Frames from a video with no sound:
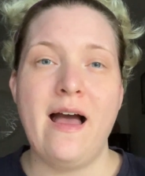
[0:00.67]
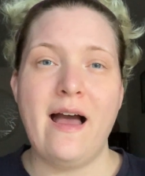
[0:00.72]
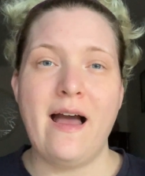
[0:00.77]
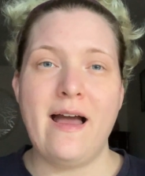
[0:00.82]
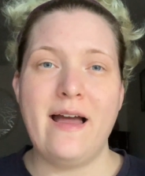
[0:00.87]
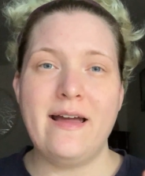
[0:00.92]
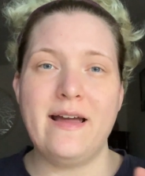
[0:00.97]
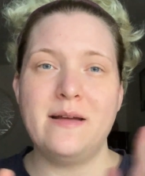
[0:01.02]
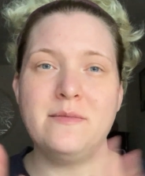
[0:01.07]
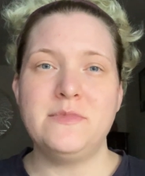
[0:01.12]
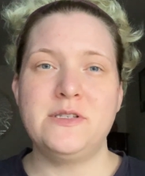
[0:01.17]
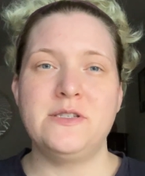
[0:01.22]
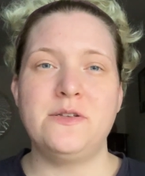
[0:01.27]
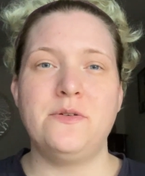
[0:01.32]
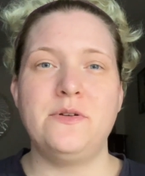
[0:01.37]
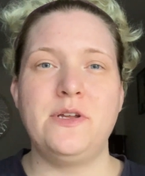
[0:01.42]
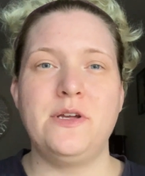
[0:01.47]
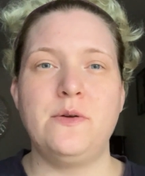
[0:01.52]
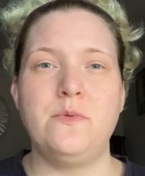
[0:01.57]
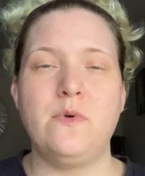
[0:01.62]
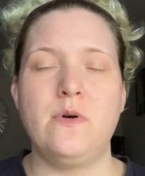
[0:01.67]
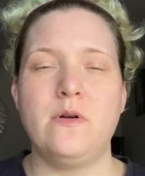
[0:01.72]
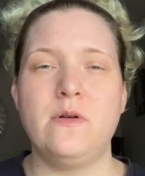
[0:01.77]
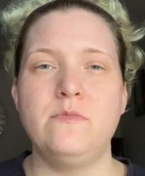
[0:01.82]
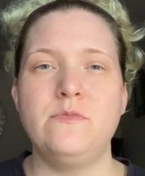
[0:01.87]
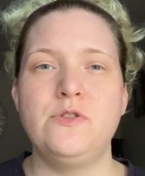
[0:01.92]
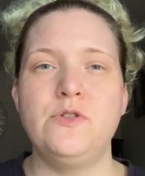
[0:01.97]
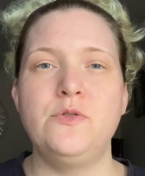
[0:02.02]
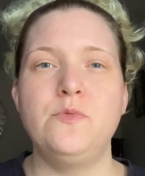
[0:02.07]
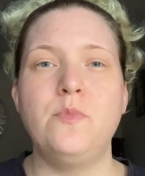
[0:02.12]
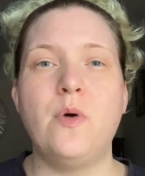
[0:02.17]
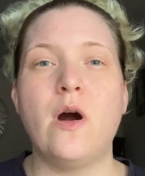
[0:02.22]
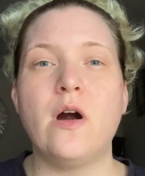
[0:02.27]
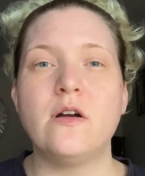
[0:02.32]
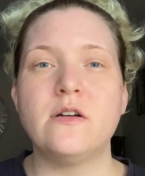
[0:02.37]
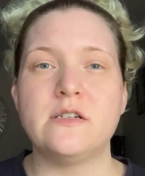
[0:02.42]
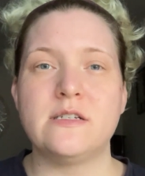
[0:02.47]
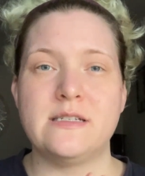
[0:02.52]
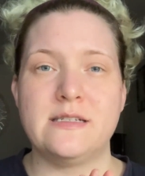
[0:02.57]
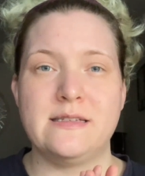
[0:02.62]
Hi, I'm Sonja. Welcome to
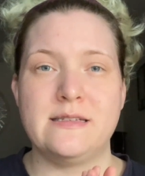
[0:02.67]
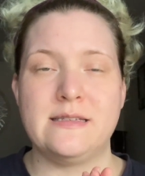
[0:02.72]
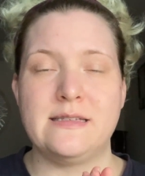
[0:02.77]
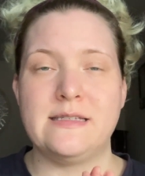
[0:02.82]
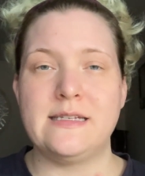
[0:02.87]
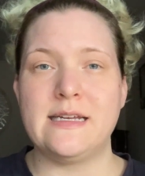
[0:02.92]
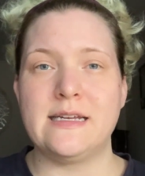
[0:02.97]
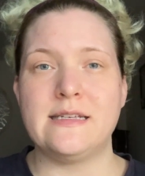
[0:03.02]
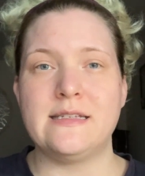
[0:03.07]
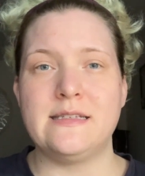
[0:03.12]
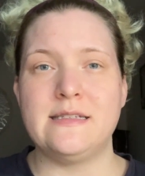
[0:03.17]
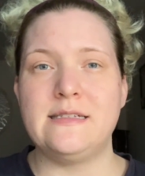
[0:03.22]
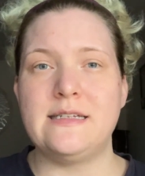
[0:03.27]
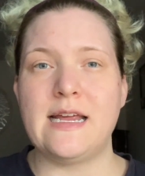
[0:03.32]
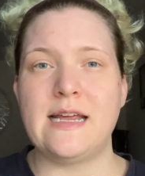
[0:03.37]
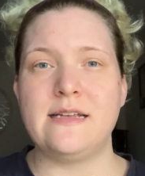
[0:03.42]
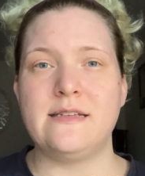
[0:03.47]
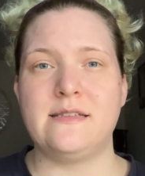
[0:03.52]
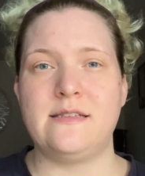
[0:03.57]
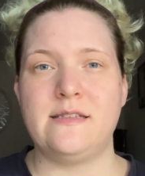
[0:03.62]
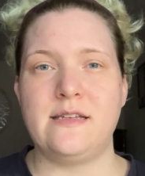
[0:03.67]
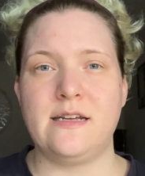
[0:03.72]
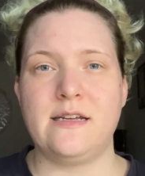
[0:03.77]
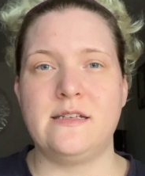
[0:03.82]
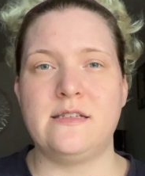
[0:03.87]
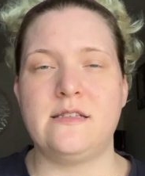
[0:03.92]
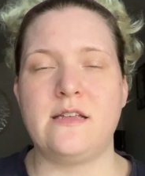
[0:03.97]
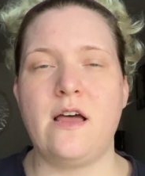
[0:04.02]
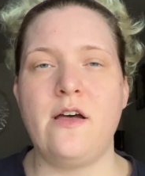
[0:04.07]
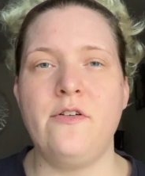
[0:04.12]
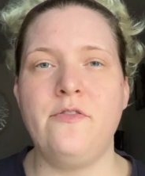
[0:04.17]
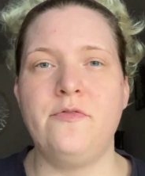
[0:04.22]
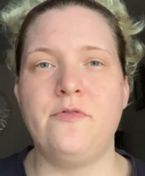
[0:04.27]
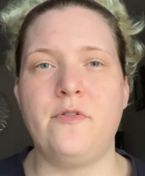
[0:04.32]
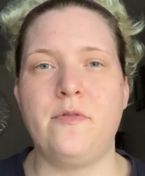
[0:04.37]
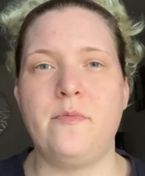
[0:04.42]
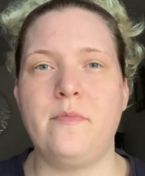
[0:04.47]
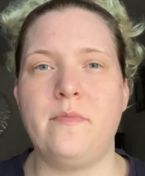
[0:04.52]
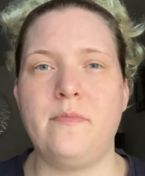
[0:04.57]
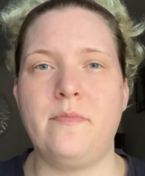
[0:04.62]
part six, day six of
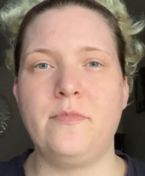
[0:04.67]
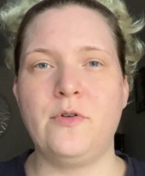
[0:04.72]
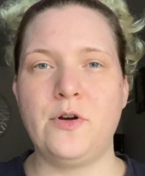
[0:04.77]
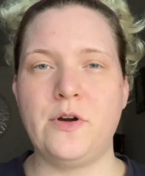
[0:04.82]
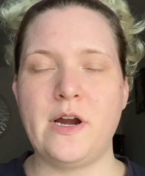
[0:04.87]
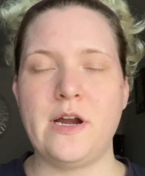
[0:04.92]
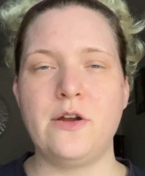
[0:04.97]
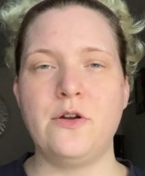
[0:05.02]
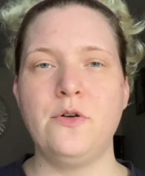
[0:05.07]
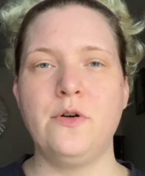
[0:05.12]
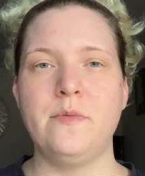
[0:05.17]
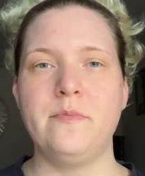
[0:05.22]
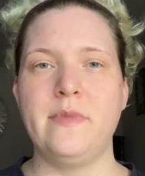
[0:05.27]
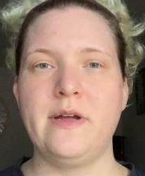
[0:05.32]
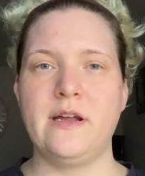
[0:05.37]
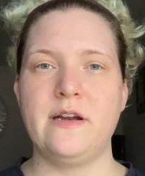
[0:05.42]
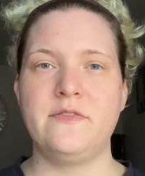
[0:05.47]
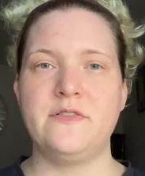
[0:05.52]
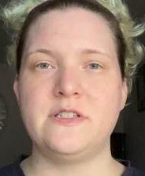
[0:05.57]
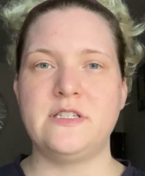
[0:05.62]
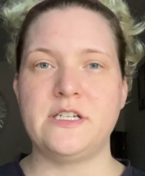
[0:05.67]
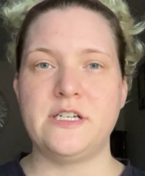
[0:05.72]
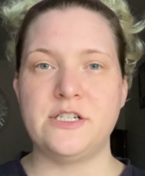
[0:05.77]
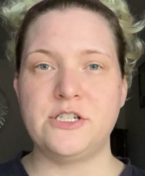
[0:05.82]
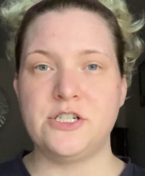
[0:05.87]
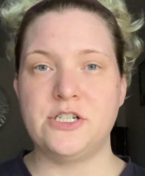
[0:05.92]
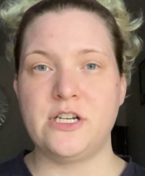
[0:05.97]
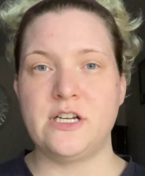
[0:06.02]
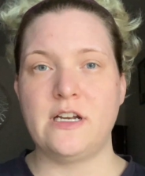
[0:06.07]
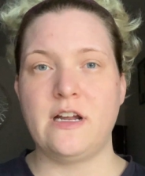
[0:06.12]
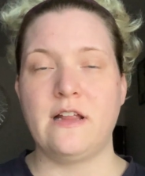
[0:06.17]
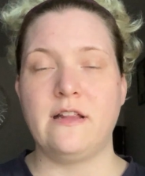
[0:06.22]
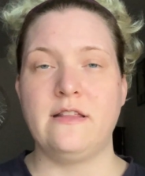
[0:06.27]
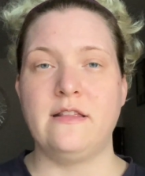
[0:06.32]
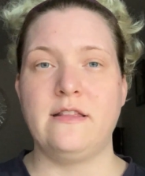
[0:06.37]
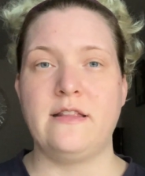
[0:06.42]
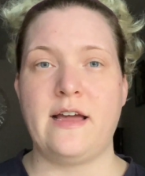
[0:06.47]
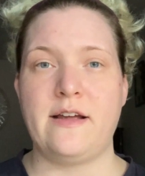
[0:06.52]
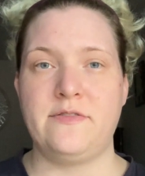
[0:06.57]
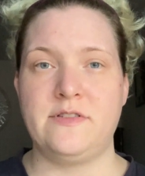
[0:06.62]
Create Your Manifestation
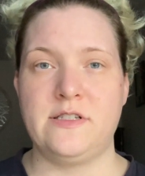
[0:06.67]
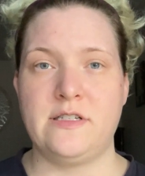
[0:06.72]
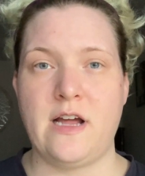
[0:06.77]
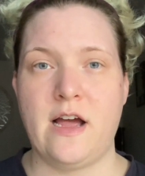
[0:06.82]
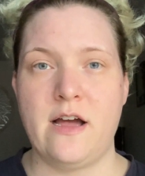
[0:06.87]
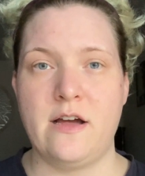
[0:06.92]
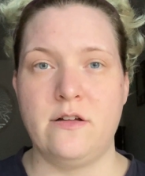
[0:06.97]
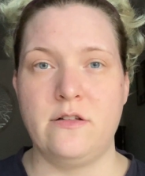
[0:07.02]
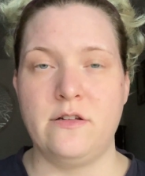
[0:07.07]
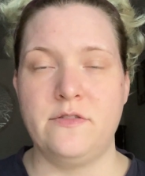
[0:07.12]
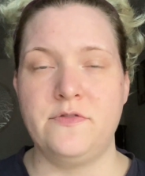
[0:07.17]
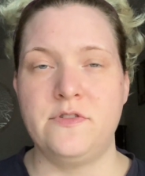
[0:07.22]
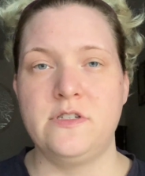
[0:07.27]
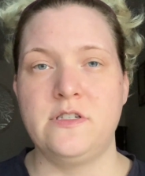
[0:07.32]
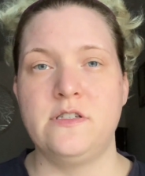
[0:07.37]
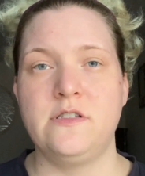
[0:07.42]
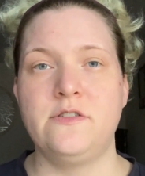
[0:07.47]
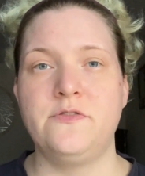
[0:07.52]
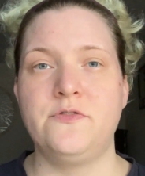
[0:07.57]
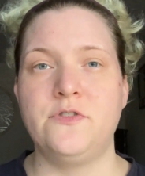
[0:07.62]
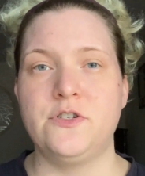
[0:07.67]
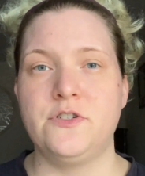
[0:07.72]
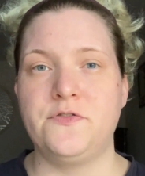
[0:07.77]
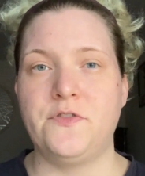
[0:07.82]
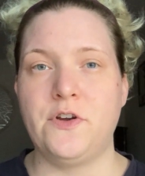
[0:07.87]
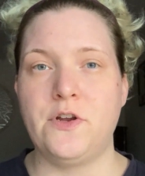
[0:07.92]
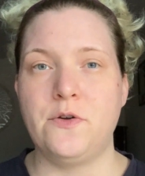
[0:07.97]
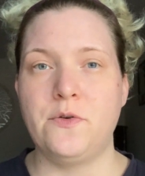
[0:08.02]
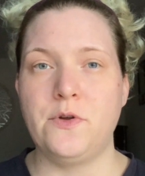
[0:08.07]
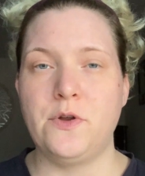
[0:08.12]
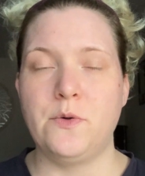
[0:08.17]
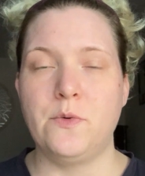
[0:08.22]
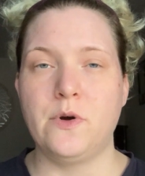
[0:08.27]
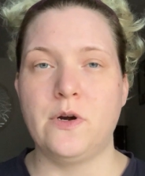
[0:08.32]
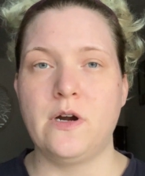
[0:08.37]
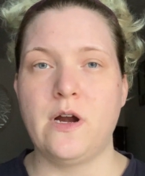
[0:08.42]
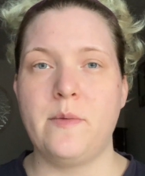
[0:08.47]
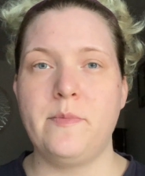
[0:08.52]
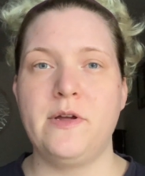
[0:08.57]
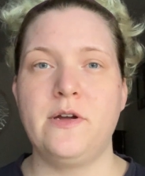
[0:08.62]
Lifestyle. If this is the first video you are
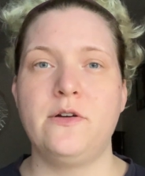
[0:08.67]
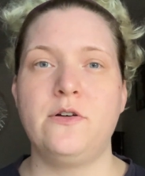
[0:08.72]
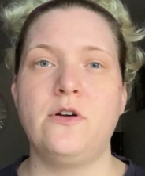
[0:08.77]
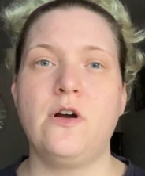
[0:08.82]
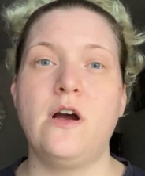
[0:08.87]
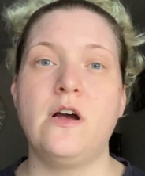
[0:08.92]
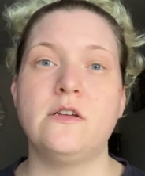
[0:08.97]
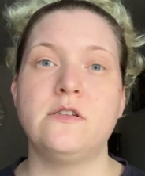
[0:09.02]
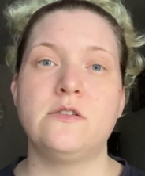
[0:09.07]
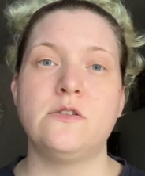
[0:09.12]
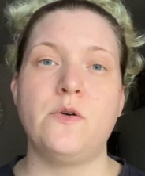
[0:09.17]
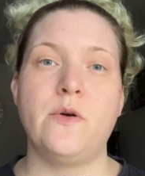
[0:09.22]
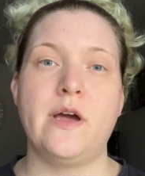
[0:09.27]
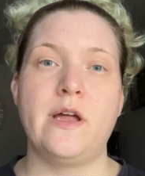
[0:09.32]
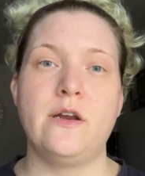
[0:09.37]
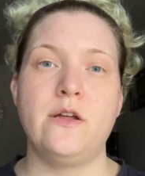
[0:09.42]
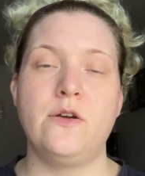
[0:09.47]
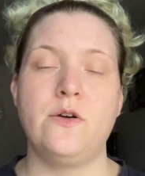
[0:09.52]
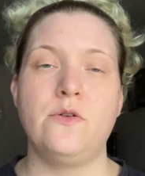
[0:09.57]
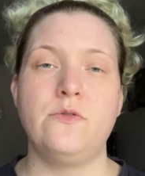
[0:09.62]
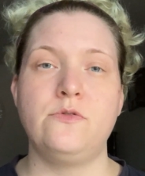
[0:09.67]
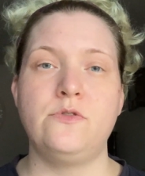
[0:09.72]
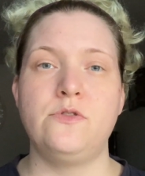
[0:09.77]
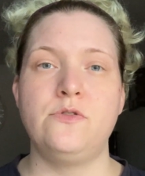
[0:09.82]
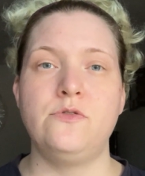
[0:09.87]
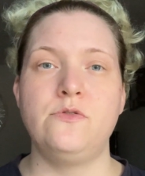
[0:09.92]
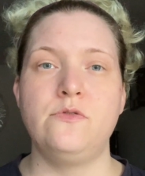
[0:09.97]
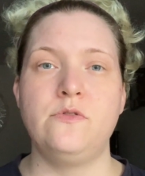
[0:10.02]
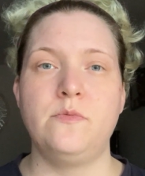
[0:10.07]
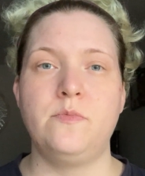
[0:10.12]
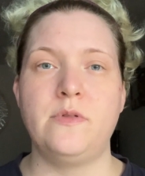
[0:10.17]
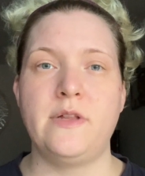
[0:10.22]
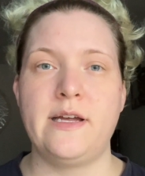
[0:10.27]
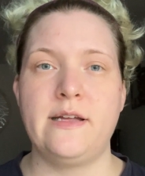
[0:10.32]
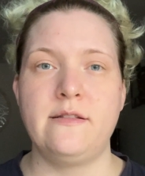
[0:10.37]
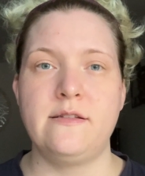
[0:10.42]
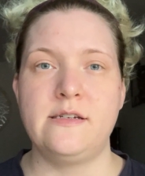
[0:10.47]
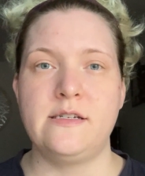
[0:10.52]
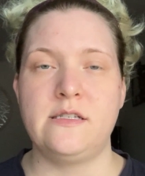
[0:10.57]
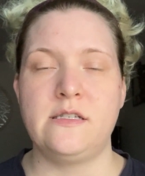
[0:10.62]
coming across, go ahead and go to the
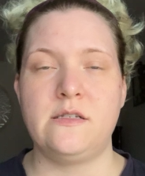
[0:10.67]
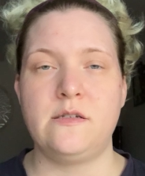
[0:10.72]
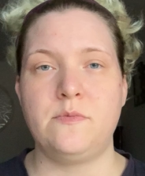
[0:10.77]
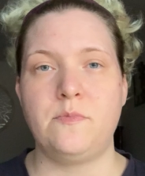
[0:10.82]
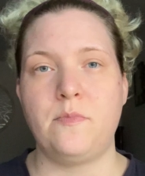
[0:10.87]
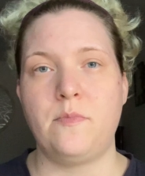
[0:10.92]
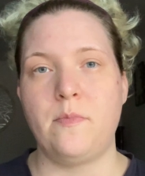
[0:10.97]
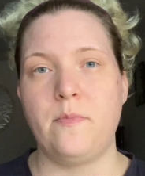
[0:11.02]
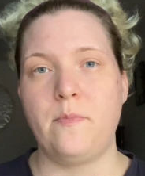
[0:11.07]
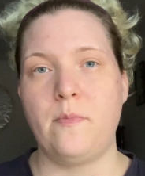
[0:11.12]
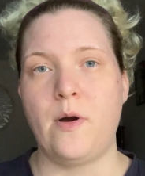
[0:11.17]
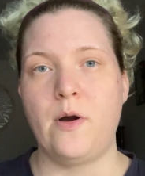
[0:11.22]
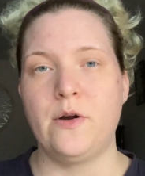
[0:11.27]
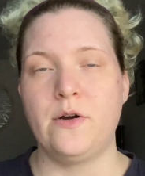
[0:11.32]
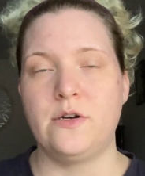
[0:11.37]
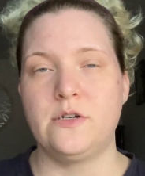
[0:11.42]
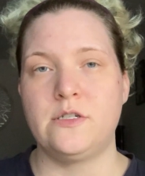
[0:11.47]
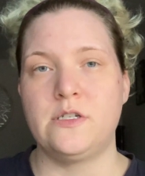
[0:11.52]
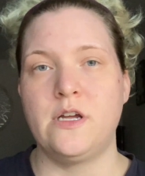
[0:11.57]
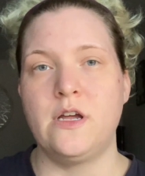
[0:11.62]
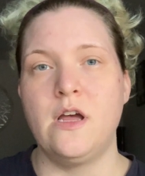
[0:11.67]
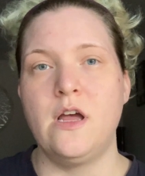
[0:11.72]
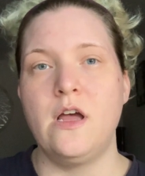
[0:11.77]
playlist marked